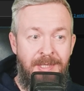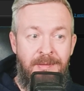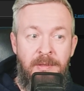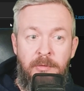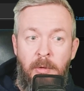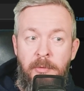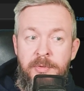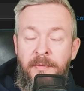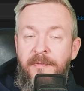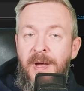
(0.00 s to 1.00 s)
that it
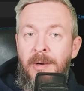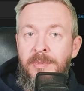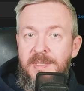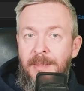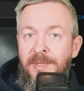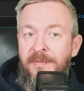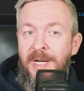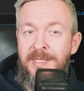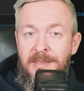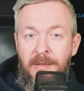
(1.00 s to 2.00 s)
also found some
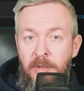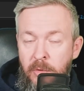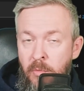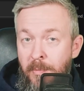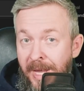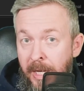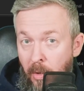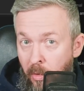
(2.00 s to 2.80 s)
devices that you may